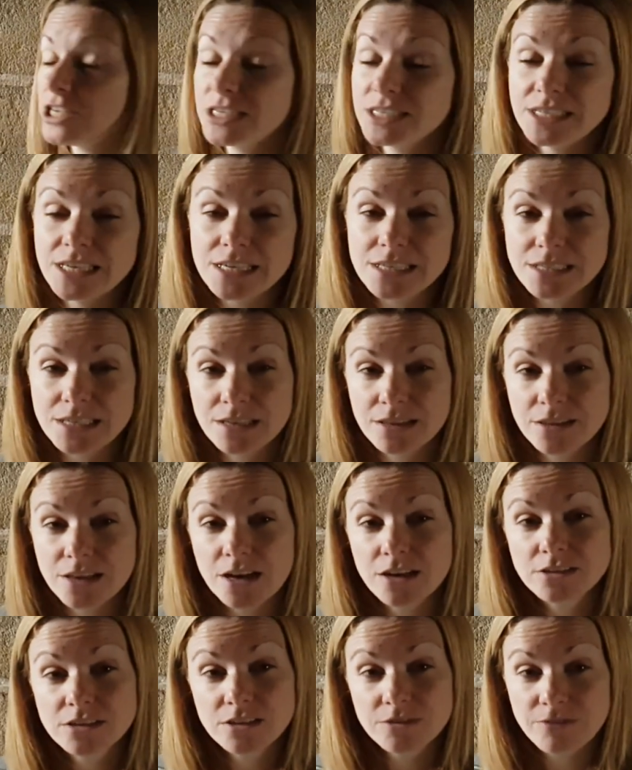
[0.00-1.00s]
is
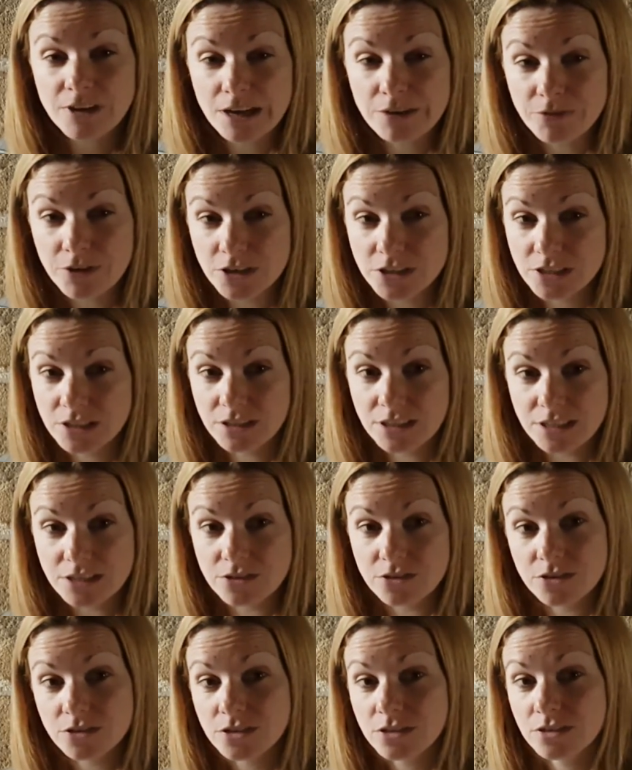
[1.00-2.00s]
16,500
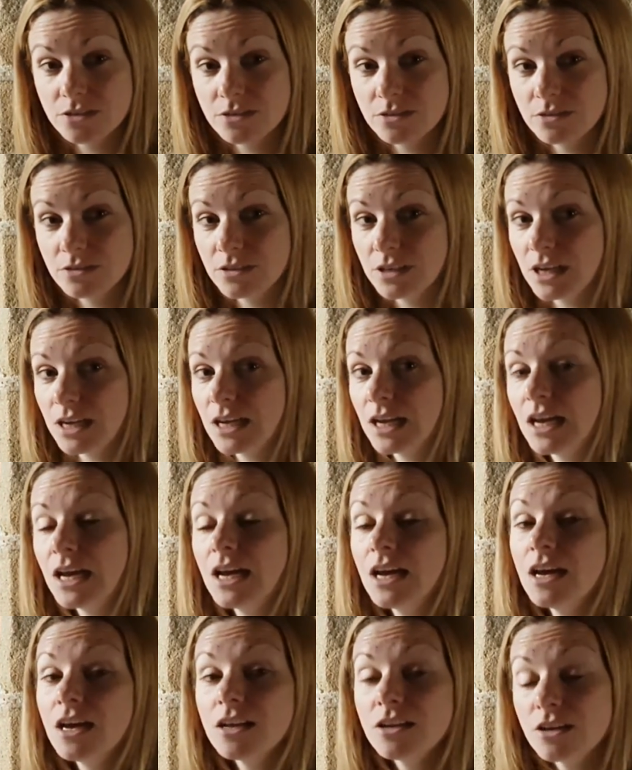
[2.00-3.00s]
litres. Okay?
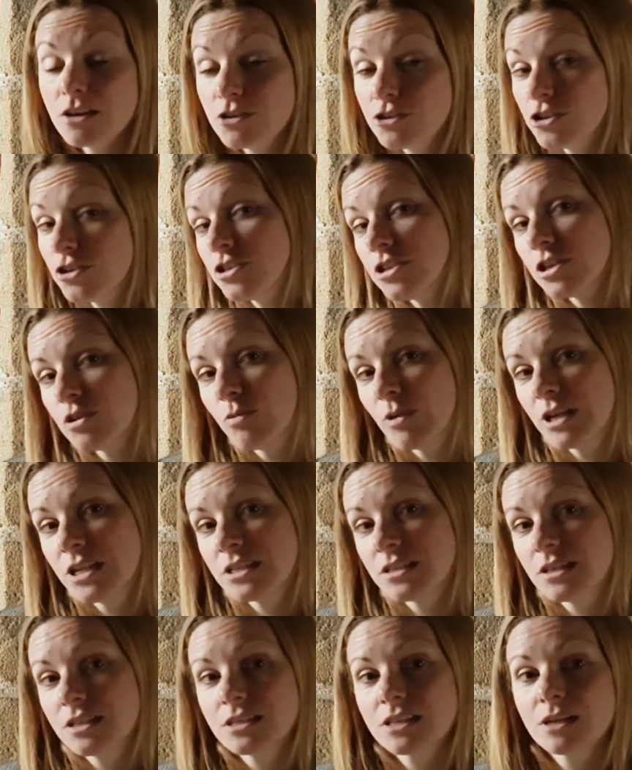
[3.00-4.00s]
Now, due to the
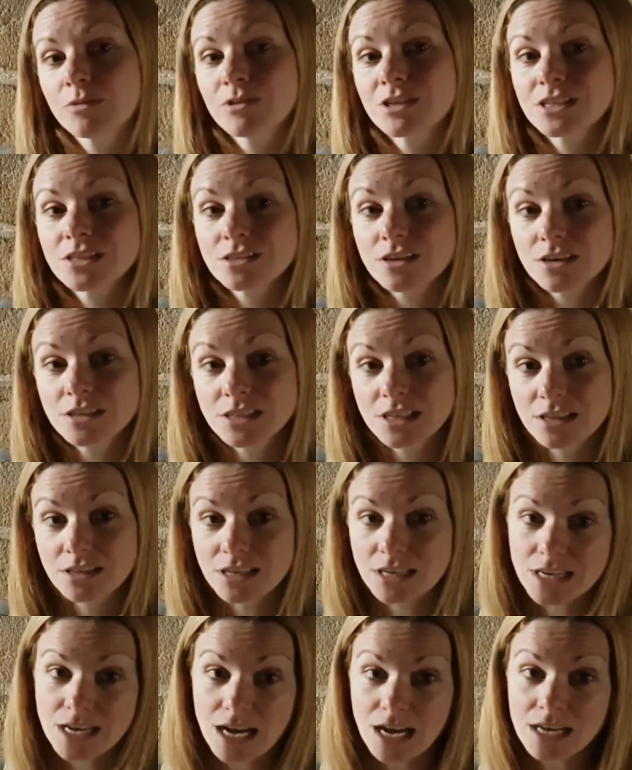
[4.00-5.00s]
coincidence that it was
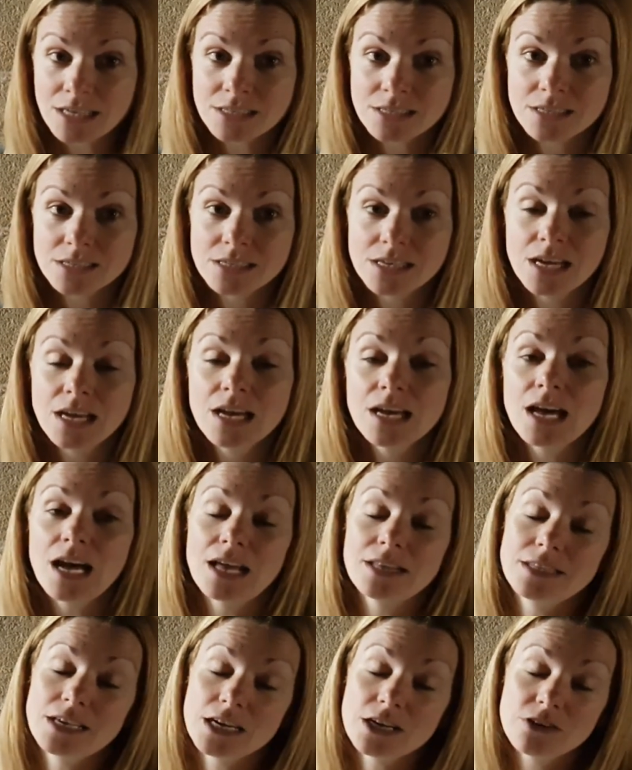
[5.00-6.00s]
33 casks
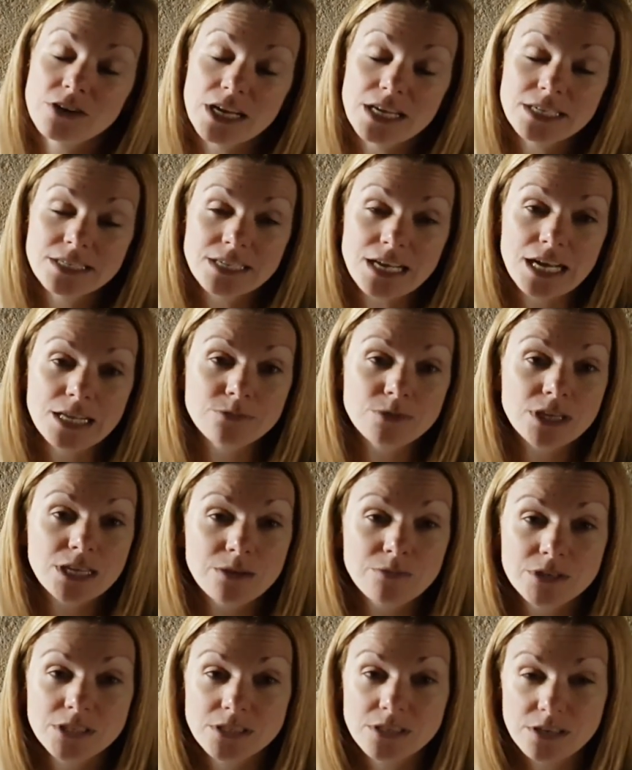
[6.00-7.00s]
and that Christ died when
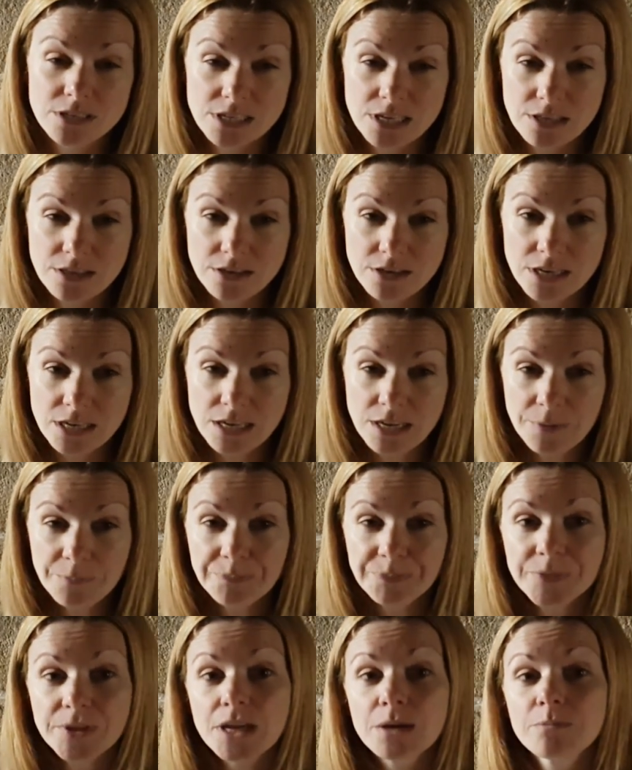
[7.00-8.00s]
he was 33,
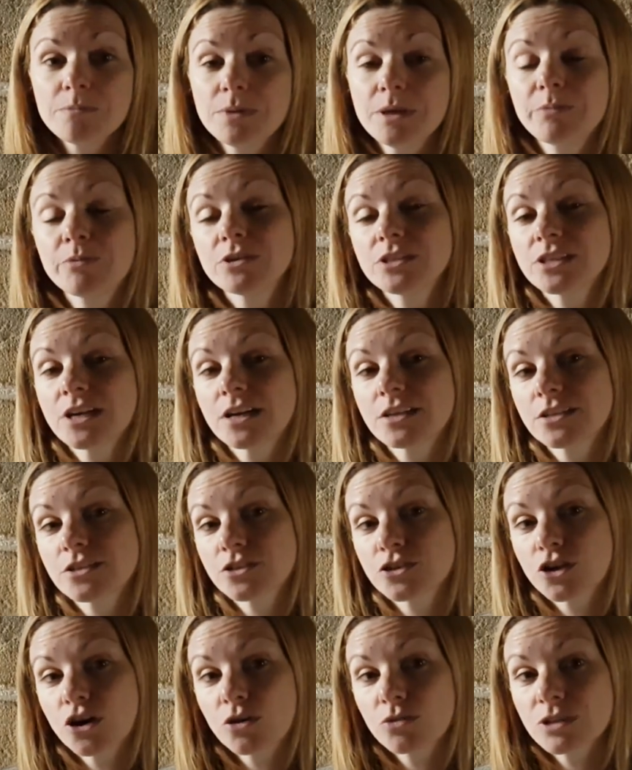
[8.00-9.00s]
people started
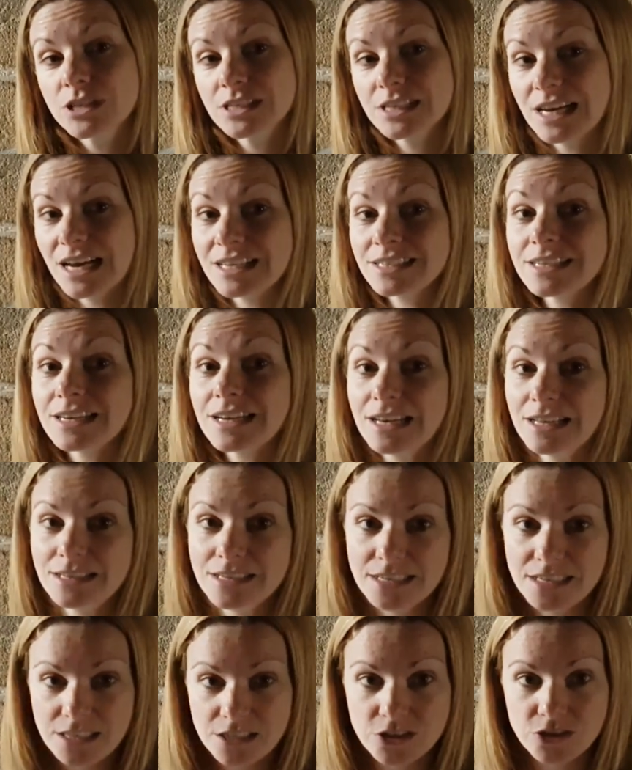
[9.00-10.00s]
to call this cask El
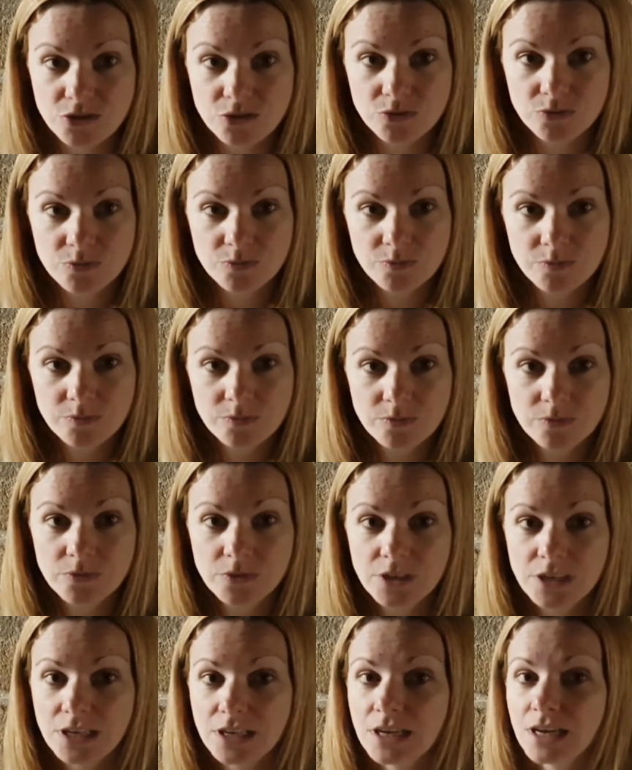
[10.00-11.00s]
Cristo,
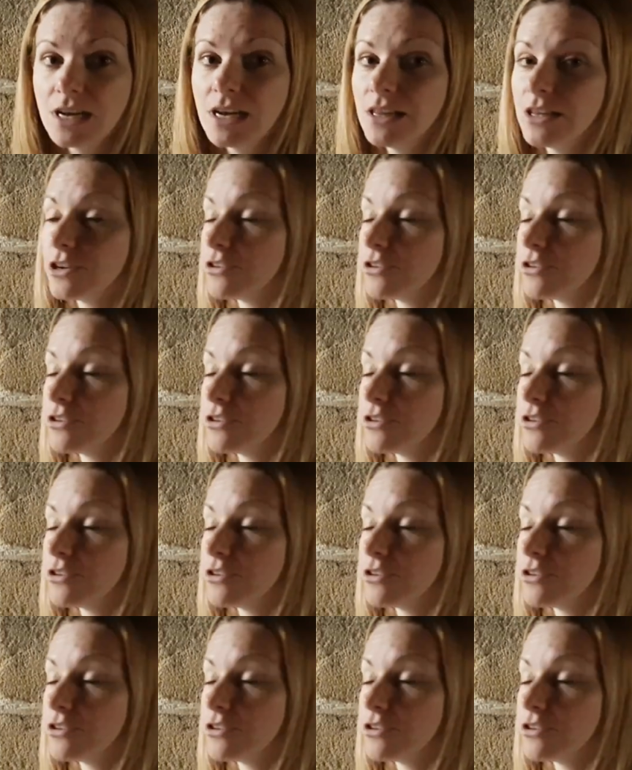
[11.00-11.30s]
okay? The